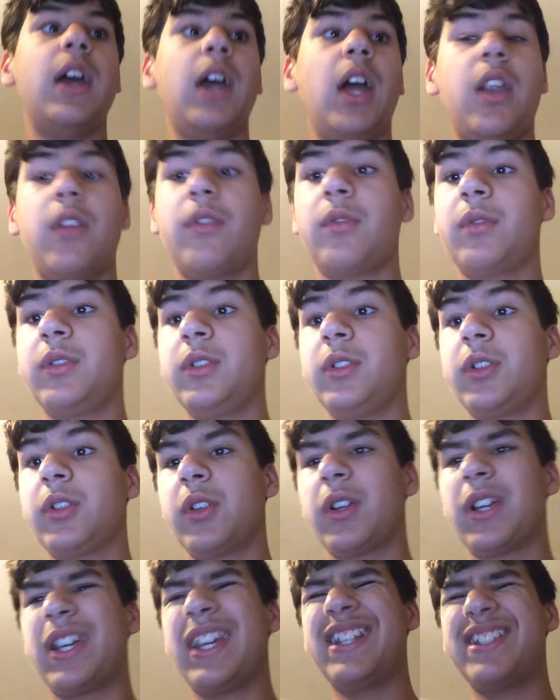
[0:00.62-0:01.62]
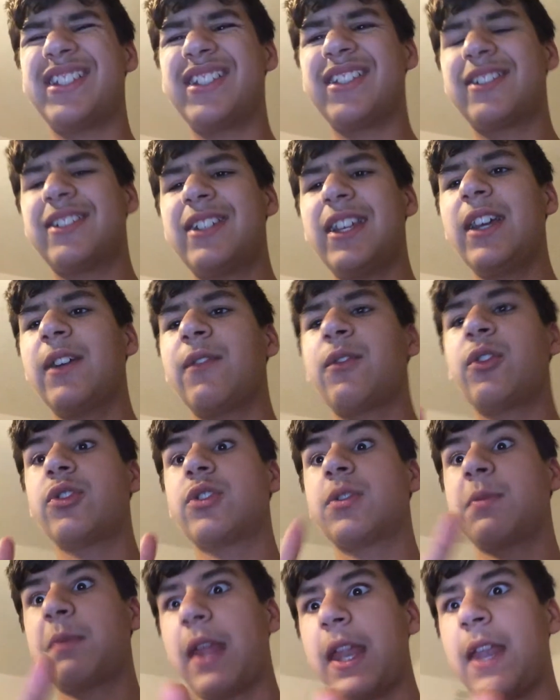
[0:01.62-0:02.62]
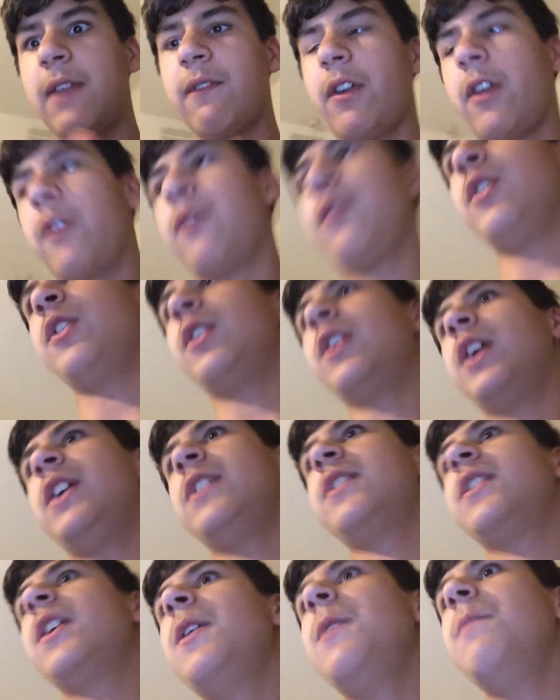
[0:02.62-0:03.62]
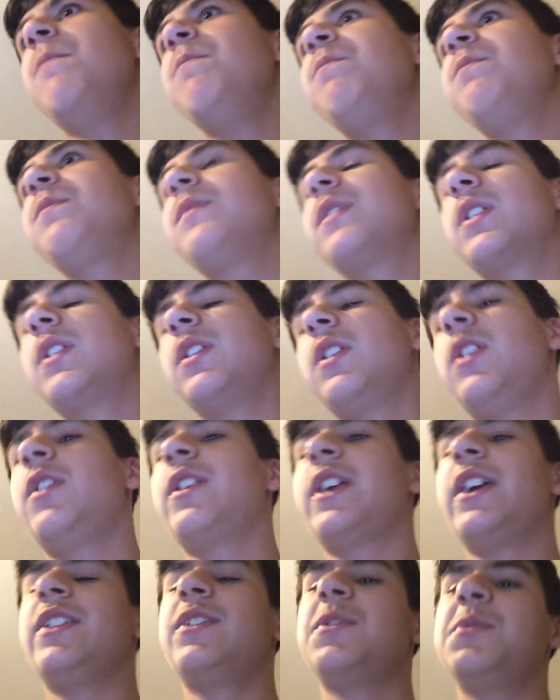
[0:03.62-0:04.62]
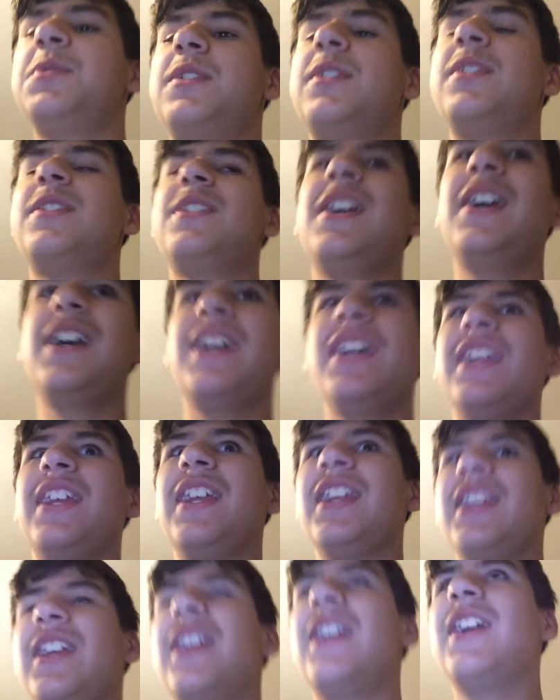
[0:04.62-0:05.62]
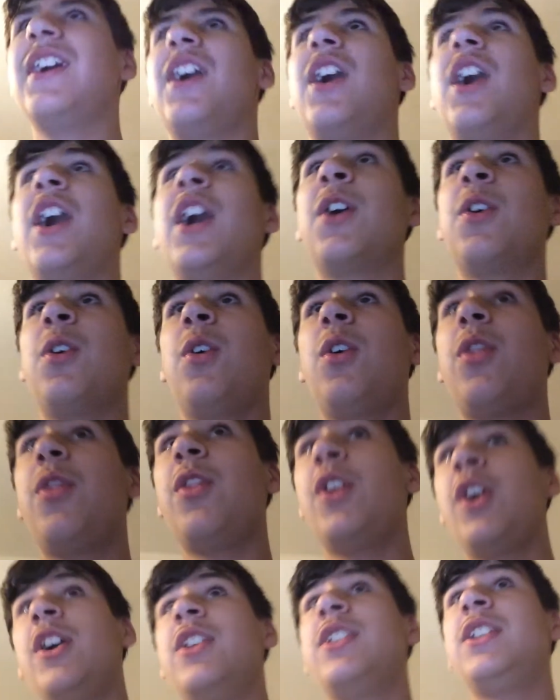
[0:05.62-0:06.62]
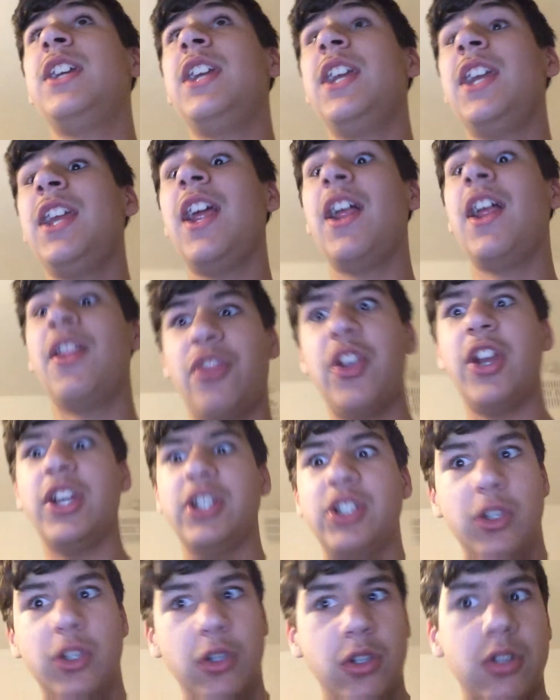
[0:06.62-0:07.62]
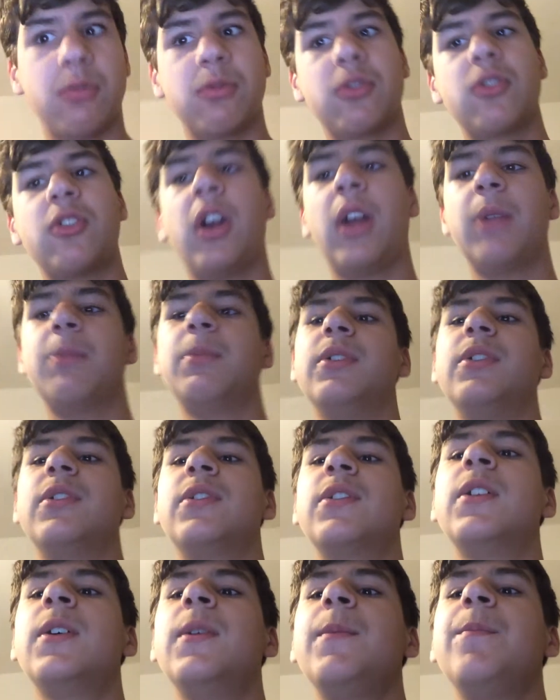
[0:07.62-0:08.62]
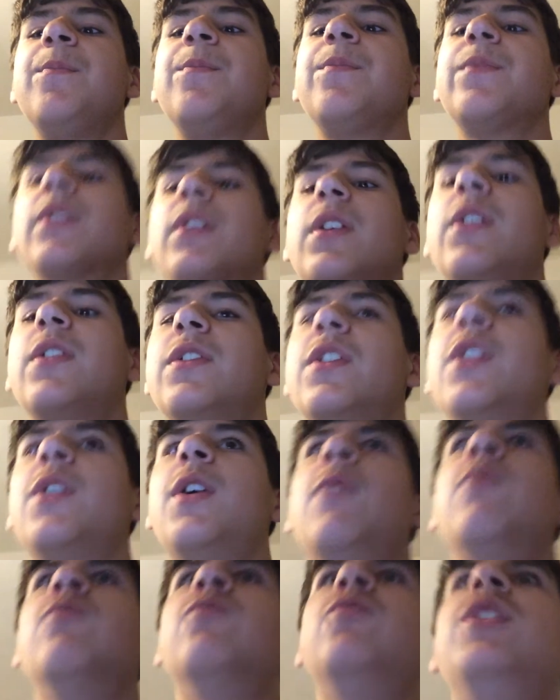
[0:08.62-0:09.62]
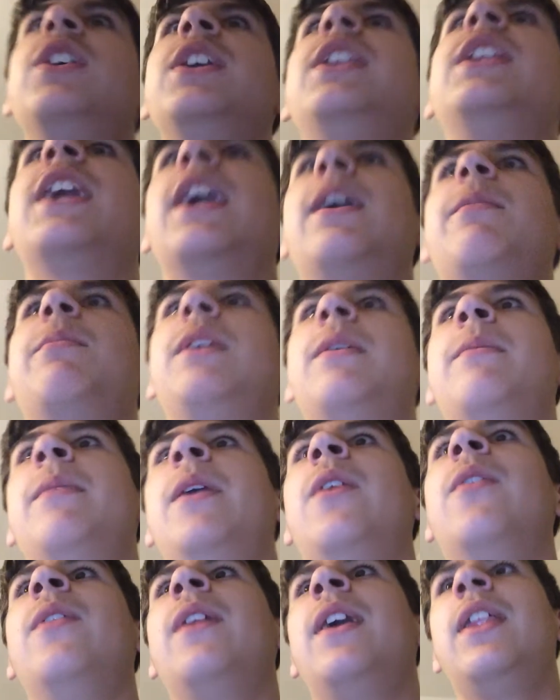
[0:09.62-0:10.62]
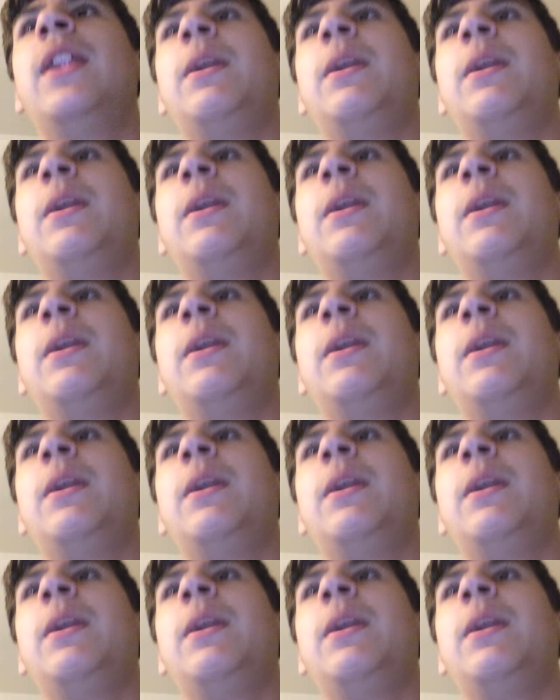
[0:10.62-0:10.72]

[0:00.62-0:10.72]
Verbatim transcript: Hello everyone, Luke Luke here. Today I've got some info for you guys. Okay, so today I got 30 and 32 subscribers. So I'm really happy about that.